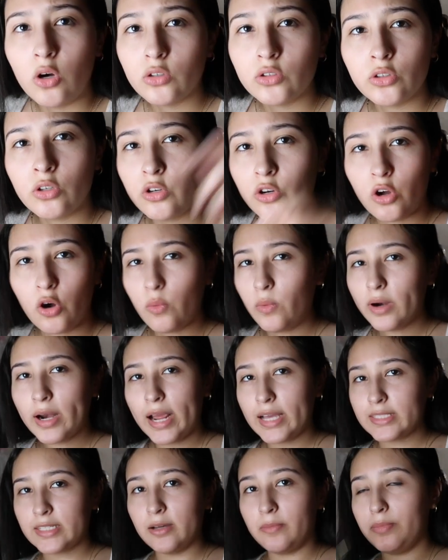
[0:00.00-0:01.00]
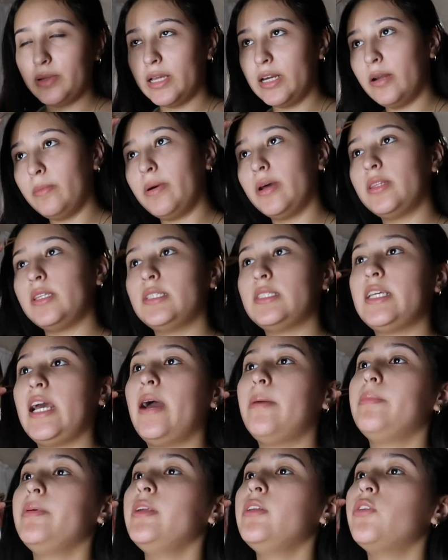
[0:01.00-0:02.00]
Also, no one has complained about the
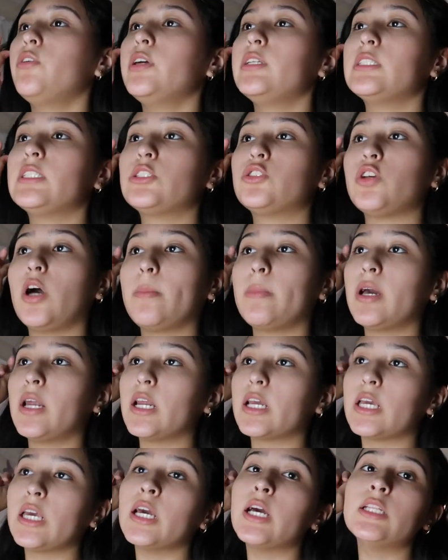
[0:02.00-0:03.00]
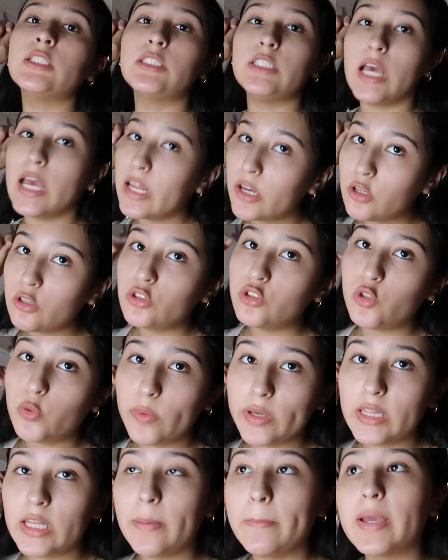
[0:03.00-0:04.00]
tapping noises, so I'm gonna continue
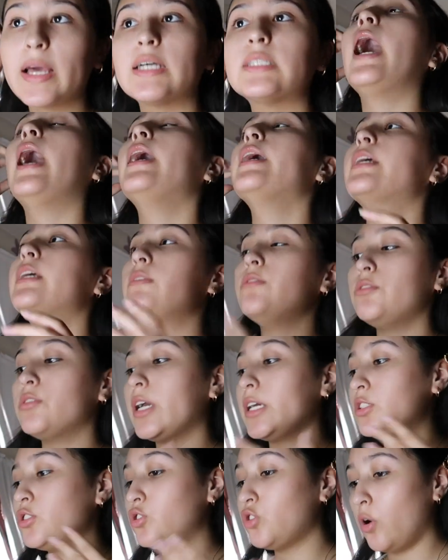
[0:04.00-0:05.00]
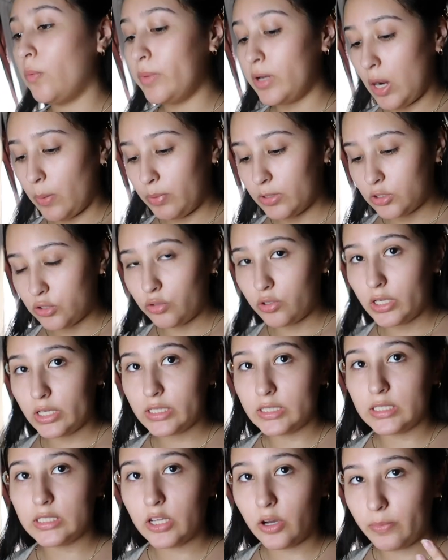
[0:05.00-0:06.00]
doing them because I've given you guys so many
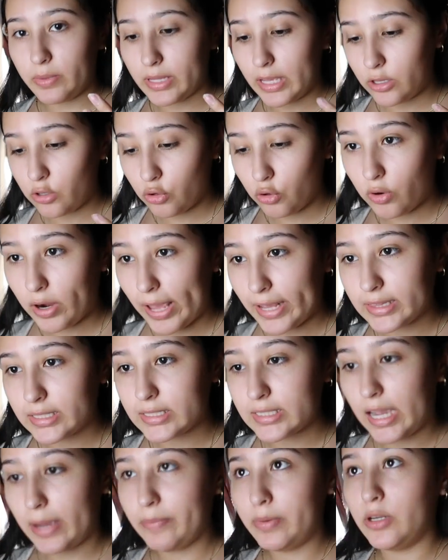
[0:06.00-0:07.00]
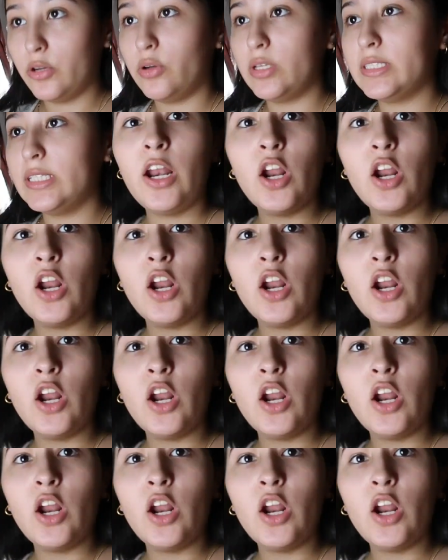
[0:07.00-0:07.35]
opportunities to tell me that you don't like the tapping noises.